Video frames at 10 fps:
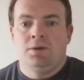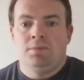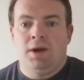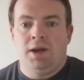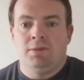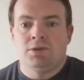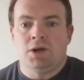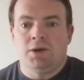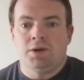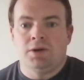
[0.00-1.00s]
My name's
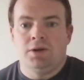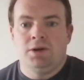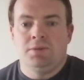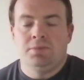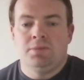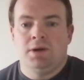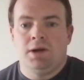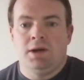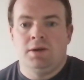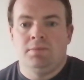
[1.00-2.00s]
Connor Cunningham.
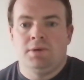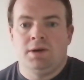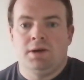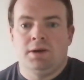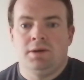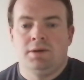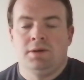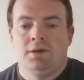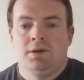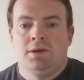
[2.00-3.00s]
I'm a
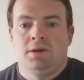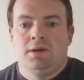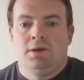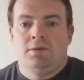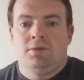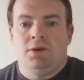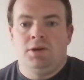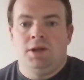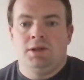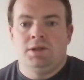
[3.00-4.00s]

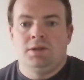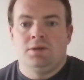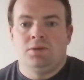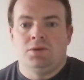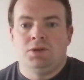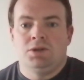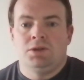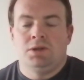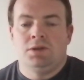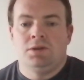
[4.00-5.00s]
foundation
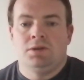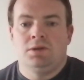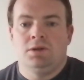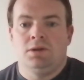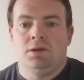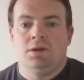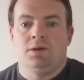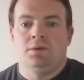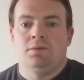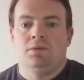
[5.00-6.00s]
course
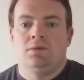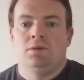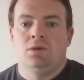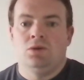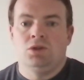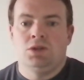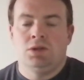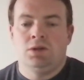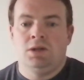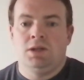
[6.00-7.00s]
uh, coach
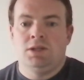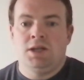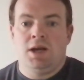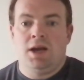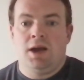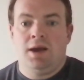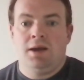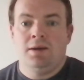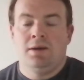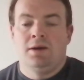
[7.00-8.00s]
in the GAA,